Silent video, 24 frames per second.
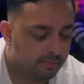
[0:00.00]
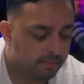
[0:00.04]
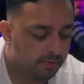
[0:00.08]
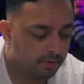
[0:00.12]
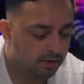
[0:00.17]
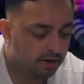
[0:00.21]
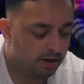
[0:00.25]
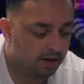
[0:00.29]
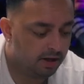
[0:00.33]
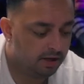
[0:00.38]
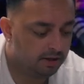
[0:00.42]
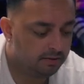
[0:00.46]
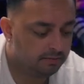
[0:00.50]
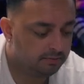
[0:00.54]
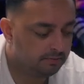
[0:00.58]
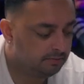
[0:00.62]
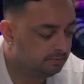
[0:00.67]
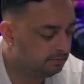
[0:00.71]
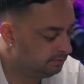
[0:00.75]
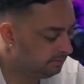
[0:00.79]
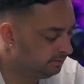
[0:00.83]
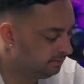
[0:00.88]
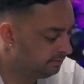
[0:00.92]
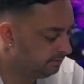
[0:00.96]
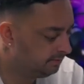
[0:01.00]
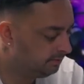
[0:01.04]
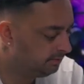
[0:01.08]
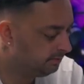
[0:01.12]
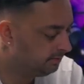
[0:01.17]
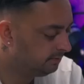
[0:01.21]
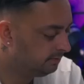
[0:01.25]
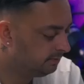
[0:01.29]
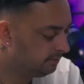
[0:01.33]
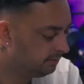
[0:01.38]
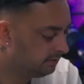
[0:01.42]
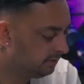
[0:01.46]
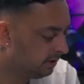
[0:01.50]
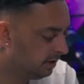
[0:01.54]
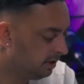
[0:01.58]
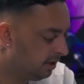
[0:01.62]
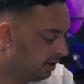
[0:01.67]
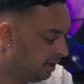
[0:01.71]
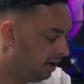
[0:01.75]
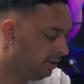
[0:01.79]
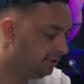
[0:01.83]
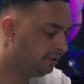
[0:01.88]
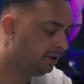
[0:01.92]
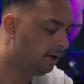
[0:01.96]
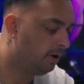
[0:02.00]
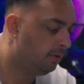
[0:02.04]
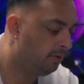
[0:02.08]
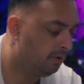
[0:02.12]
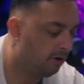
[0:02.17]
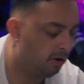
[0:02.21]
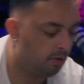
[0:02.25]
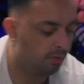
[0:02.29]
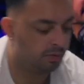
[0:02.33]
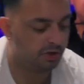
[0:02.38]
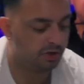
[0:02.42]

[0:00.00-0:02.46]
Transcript: But I don't know